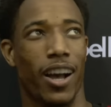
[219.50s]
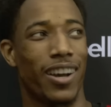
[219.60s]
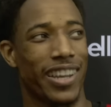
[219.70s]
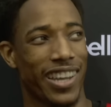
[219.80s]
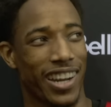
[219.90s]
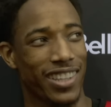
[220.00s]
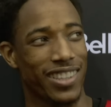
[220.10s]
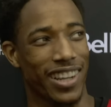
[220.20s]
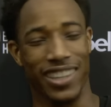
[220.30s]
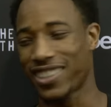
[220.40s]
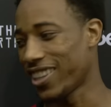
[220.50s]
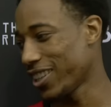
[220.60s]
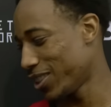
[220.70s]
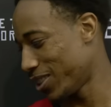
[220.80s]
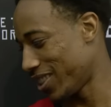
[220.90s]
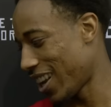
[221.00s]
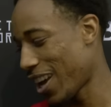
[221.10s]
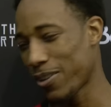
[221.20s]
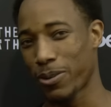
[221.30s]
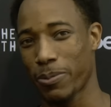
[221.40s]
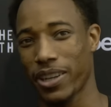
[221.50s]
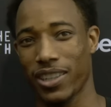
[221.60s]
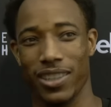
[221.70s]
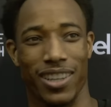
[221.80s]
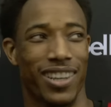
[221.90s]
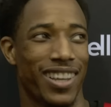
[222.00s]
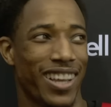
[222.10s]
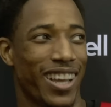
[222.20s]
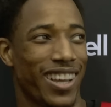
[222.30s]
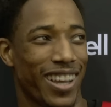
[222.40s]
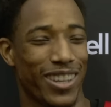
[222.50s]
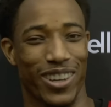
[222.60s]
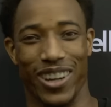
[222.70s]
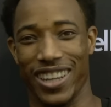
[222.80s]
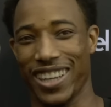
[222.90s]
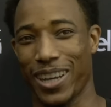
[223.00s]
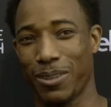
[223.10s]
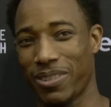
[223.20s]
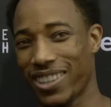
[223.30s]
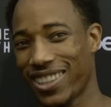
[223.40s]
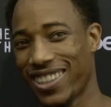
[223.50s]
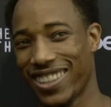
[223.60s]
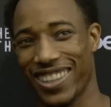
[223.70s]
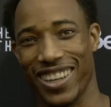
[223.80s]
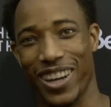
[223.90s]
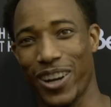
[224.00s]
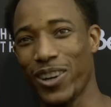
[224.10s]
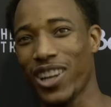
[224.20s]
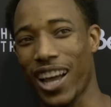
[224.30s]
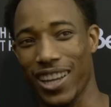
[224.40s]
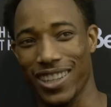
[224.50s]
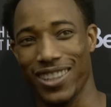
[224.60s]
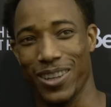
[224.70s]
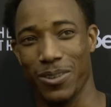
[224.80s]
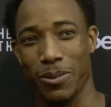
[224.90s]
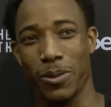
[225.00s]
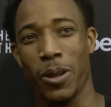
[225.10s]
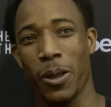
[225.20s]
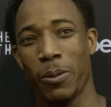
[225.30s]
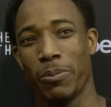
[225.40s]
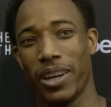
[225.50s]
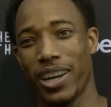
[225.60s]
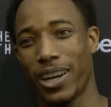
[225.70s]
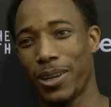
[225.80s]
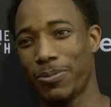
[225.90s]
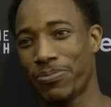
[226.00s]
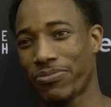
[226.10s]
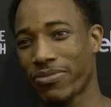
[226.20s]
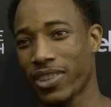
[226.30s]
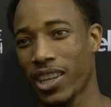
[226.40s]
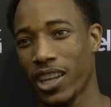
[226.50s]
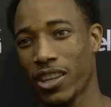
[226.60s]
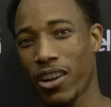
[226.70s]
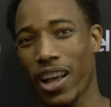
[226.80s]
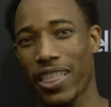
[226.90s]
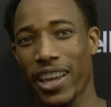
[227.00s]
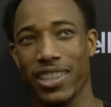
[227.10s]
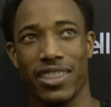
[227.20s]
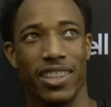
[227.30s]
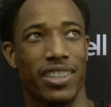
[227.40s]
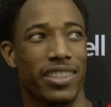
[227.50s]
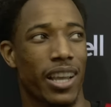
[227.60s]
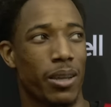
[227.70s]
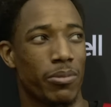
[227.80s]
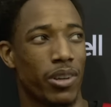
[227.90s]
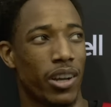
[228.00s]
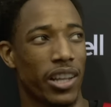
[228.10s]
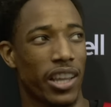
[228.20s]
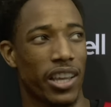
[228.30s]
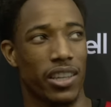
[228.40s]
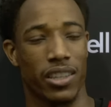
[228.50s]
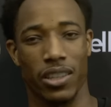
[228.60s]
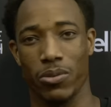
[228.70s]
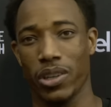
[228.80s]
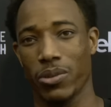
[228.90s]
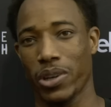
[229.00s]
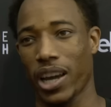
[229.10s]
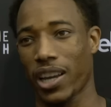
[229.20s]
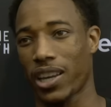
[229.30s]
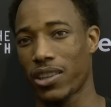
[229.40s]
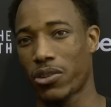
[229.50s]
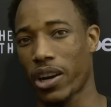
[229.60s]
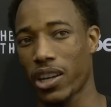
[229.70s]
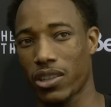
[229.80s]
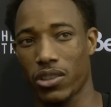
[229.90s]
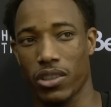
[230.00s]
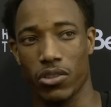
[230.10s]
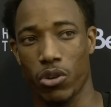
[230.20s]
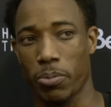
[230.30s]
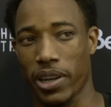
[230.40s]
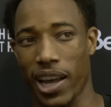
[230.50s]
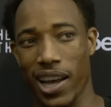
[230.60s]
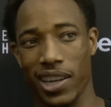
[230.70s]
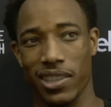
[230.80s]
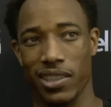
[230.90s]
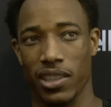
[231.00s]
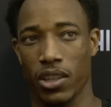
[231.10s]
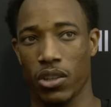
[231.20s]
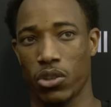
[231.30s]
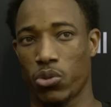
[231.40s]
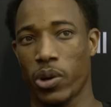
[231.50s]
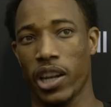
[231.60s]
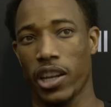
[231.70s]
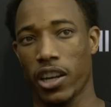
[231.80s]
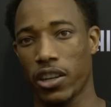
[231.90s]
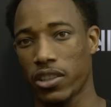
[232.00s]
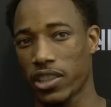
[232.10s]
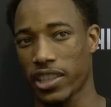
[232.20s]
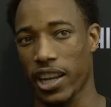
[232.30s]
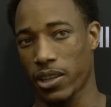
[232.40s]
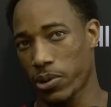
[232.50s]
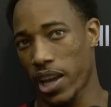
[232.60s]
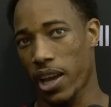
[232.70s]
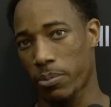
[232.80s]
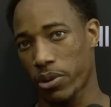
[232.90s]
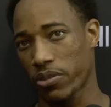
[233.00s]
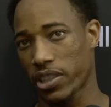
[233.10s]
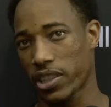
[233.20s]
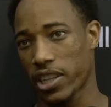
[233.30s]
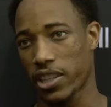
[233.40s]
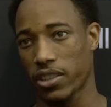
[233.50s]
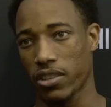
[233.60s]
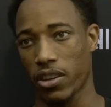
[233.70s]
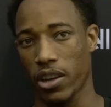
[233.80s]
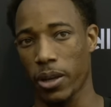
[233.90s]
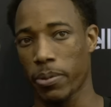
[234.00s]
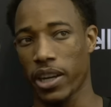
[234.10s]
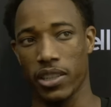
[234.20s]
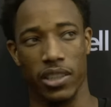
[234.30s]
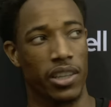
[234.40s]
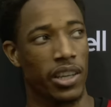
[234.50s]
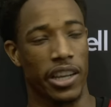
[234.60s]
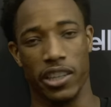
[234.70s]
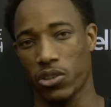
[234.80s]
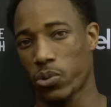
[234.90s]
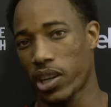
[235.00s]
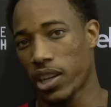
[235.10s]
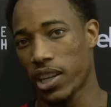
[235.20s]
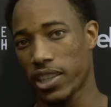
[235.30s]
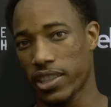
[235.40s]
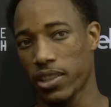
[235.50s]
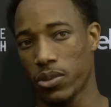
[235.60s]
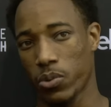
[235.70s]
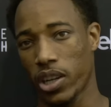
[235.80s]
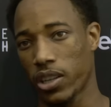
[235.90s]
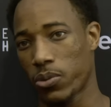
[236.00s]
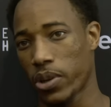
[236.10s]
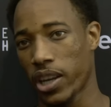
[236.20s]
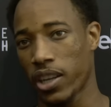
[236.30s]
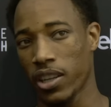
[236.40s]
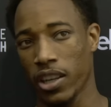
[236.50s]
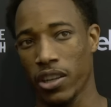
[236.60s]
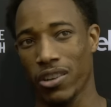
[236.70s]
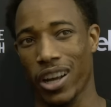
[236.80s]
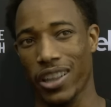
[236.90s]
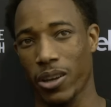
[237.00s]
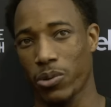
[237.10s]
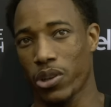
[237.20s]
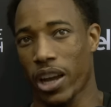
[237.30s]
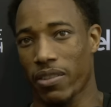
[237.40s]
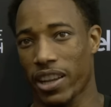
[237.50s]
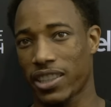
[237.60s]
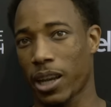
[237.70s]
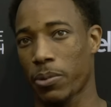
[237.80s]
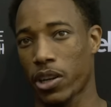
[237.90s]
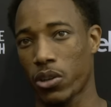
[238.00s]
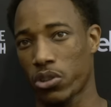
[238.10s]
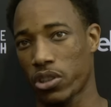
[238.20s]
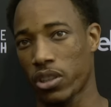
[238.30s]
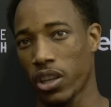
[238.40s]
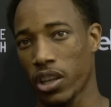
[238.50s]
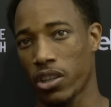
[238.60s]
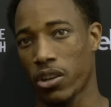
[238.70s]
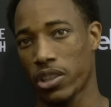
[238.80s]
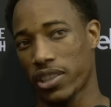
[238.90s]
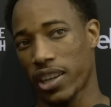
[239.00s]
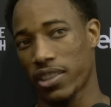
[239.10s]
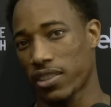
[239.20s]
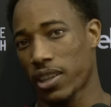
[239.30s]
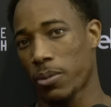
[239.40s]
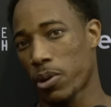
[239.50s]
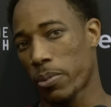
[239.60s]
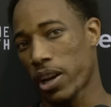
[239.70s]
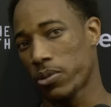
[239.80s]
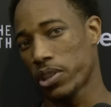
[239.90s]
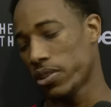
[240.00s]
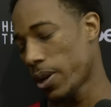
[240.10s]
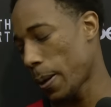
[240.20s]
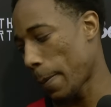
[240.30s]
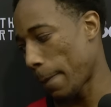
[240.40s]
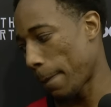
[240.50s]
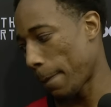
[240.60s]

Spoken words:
Oh yeah, that sucks, not having a mirror. And you know, he helped a whole lot, you know. But no, I think it's still the same. You know, I think we got a great group of guys who's willing to learn, just like we had previous years. You know, everybody here is willing to listen, willing to win. You know, I think when you have that type of culture, you know, it stays the same no matter where you are.